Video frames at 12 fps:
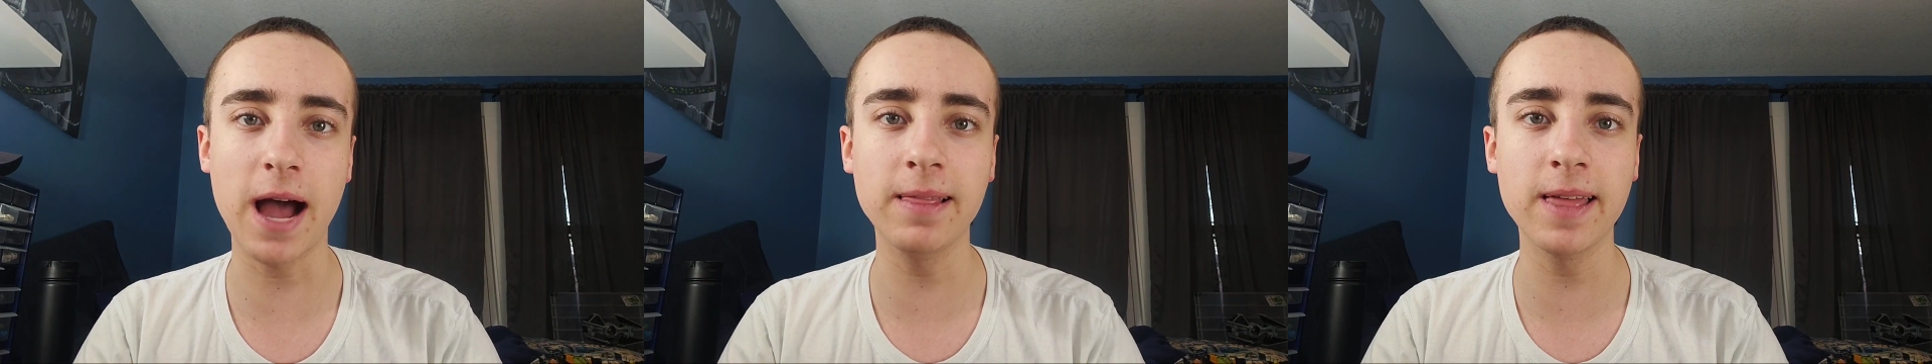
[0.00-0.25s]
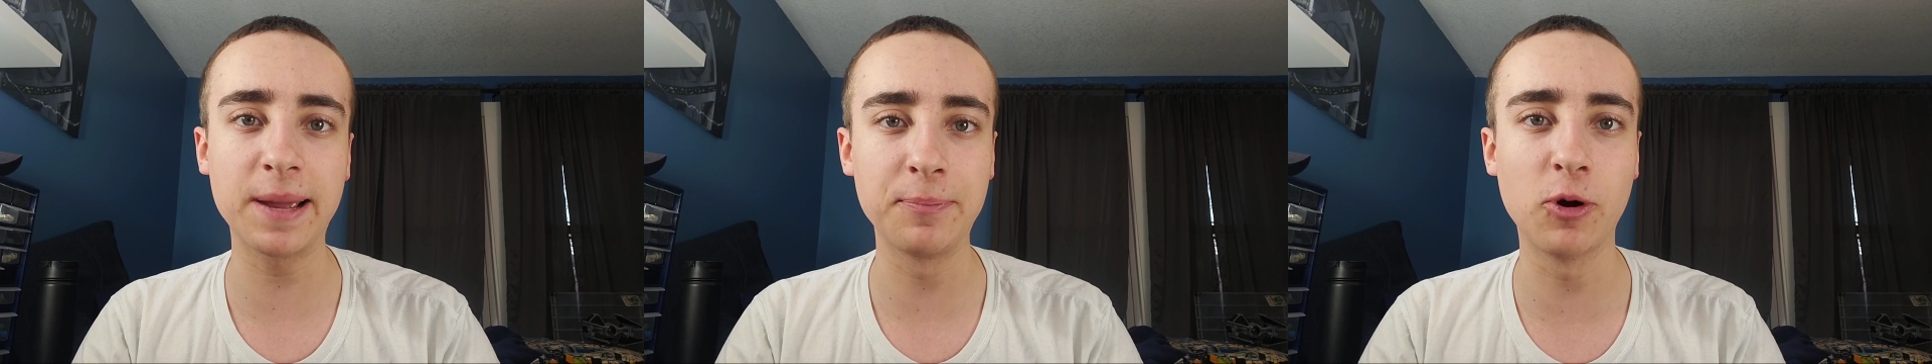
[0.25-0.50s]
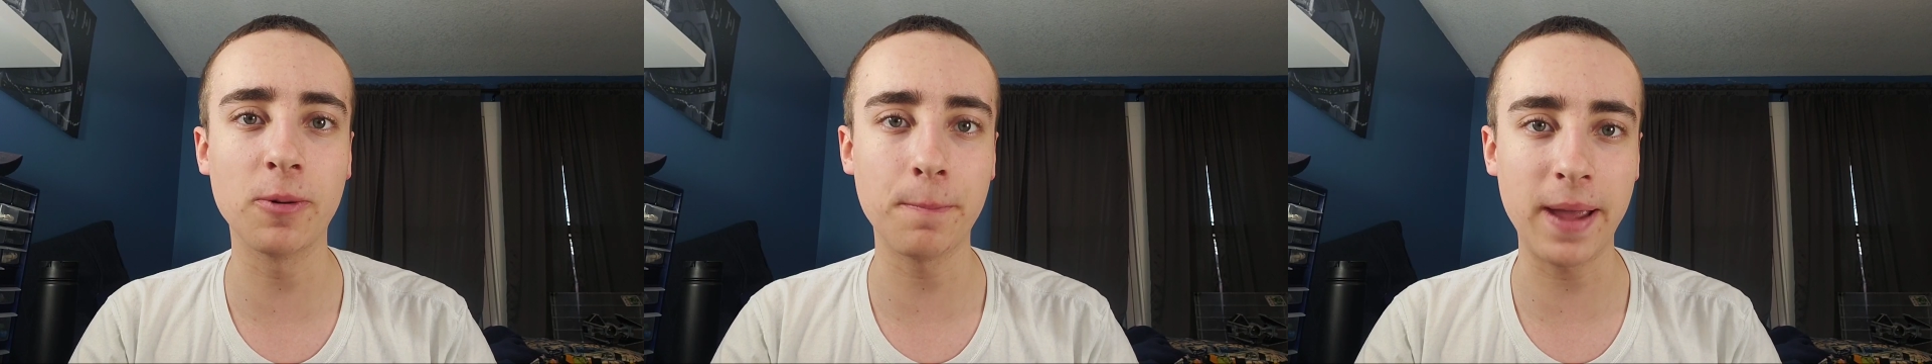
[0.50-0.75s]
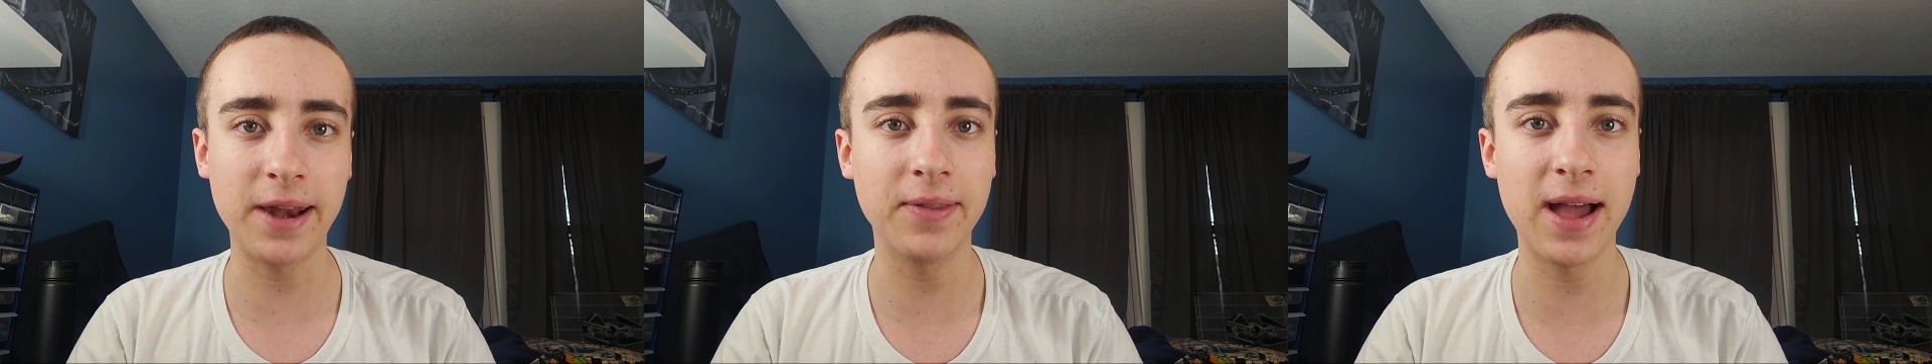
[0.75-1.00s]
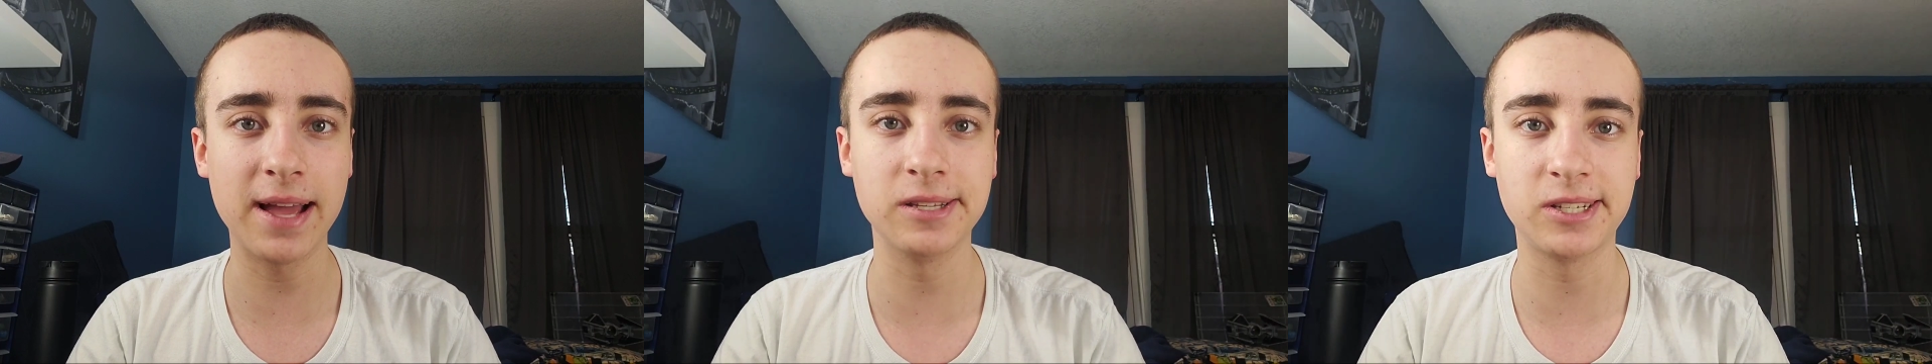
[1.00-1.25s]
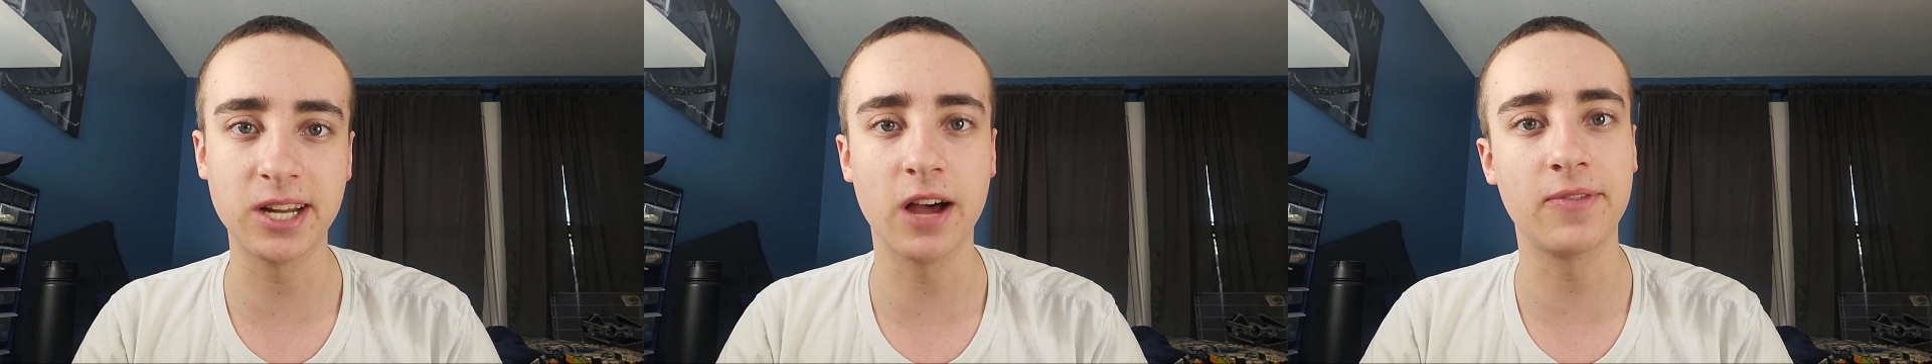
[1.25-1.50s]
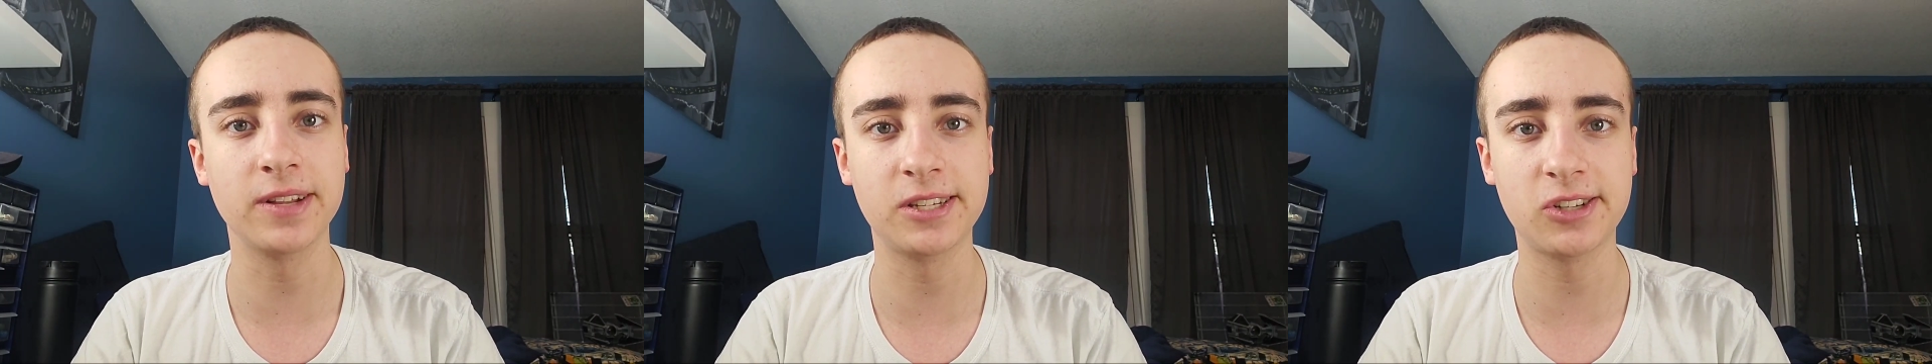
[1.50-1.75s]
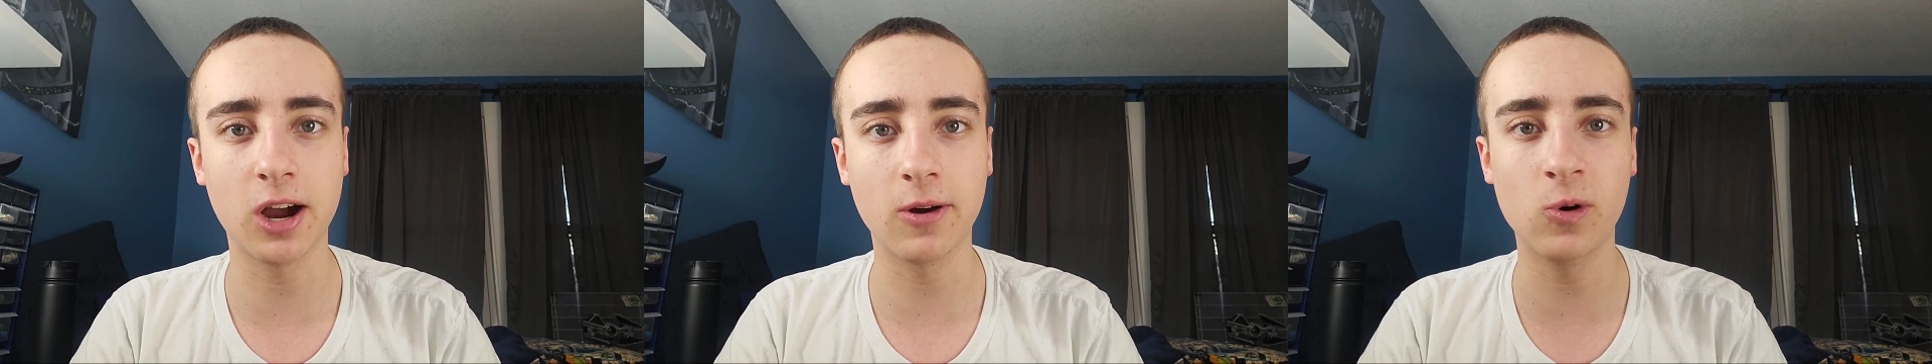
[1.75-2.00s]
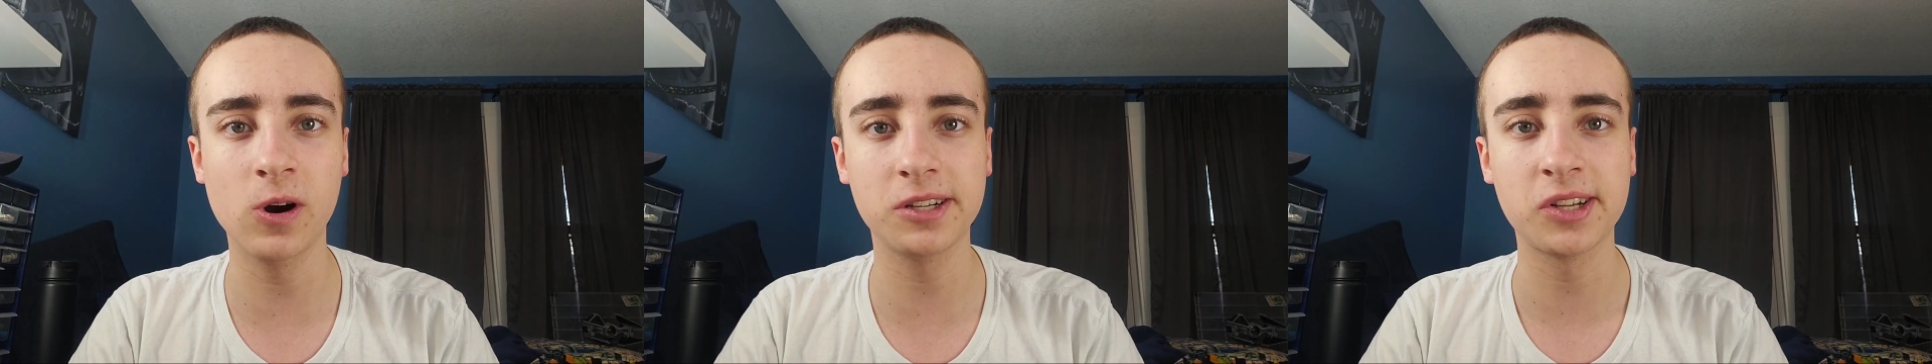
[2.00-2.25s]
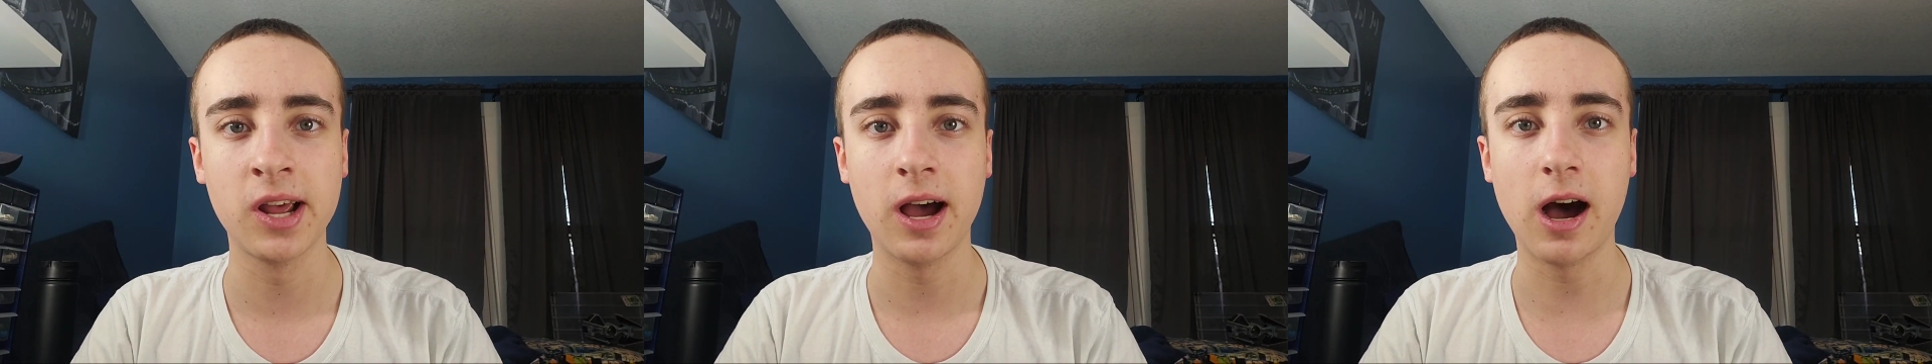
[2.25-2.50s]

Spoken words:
I like more mainline stuff in Star Wars.